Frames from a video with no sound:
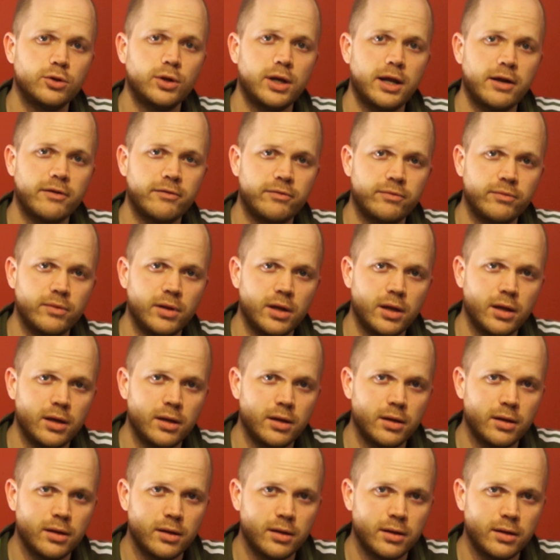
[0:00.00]
could have
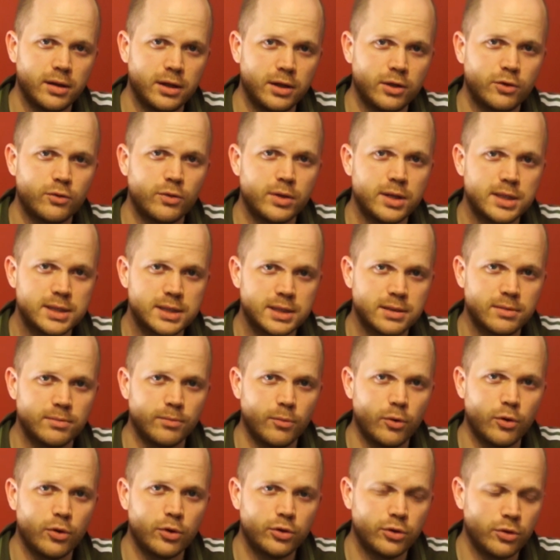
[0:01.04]
increased
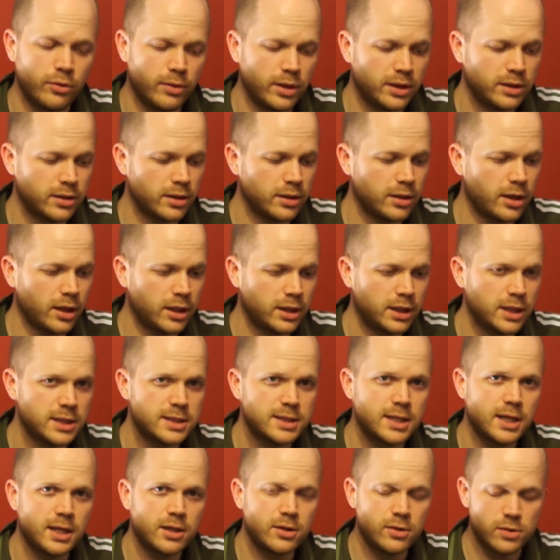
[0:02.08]
more during the darkness
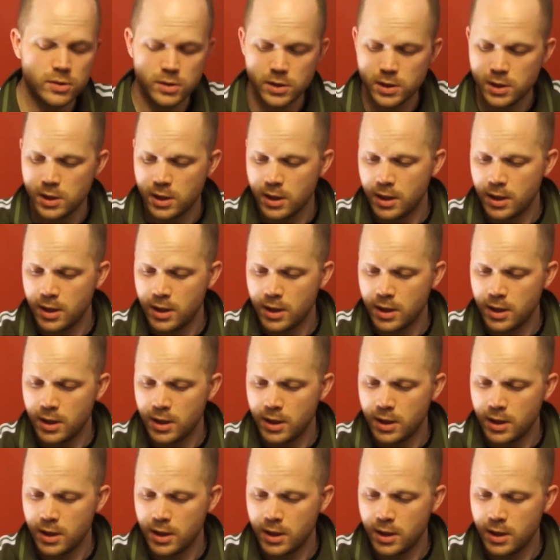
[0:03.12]
cycle.